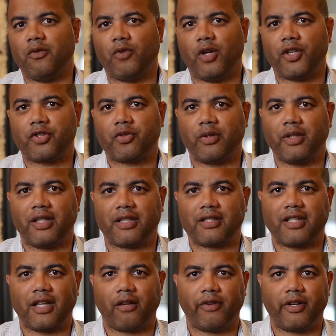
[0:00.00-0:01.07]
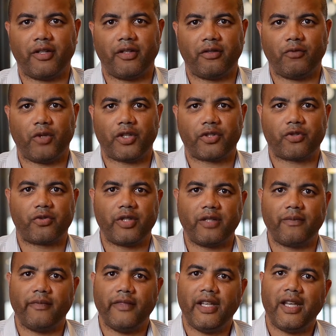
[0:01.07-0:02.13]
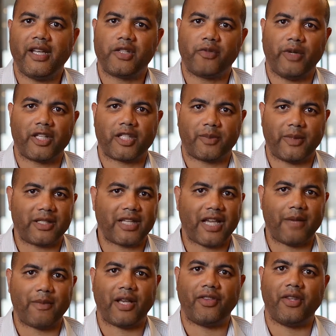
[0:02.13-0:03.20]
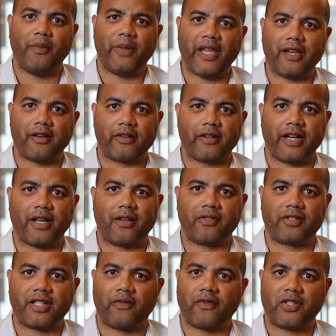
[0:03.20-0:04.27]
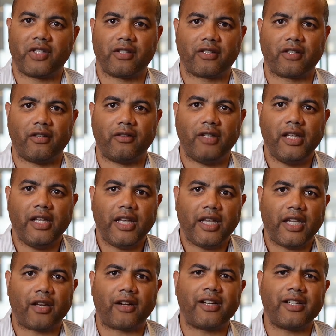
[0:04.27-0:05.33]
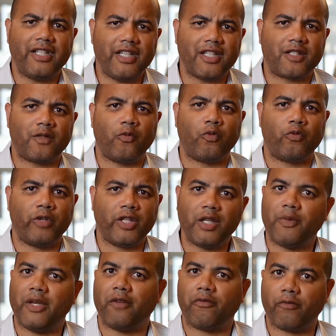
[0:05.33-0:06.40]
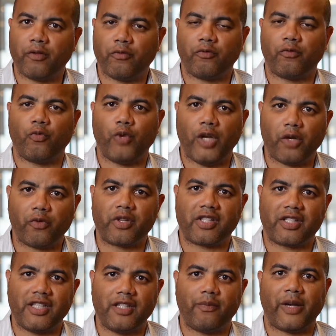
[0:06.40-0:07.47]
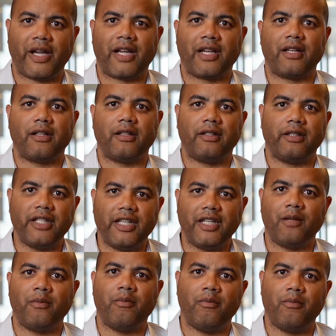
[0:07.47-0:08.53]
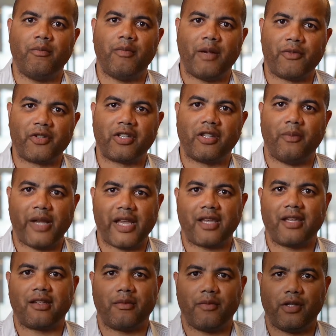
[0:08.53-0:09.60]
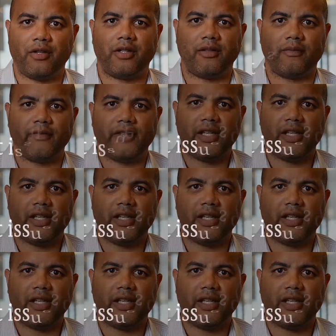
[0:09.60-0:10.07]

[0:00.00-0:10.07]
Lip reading: Wall Street, an accelerator in Wall Street, as well as spent time out in the Bay Area, out in San Francisco. And our idea is really being well received by leading members of the banking community.